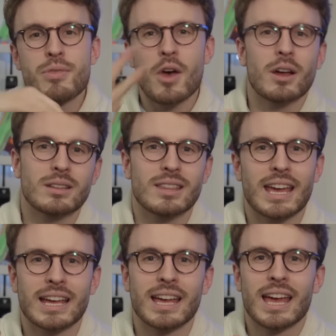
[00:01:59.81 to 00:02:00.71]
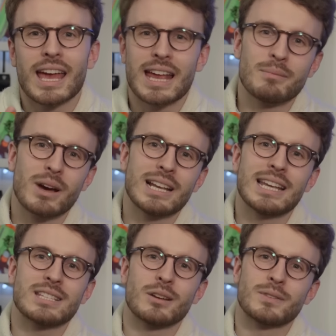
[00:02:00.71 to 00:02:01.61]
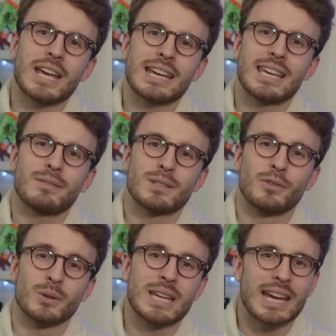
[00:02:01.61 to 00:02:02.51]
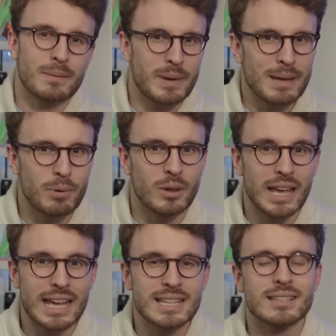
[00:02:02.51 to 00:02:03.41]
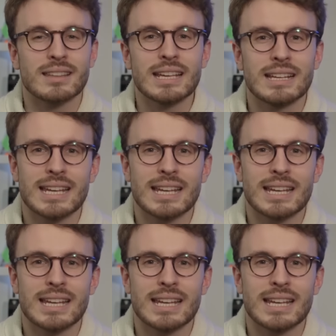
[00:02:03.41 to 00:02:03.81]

Third thing in my list of tech gifts for tech people is the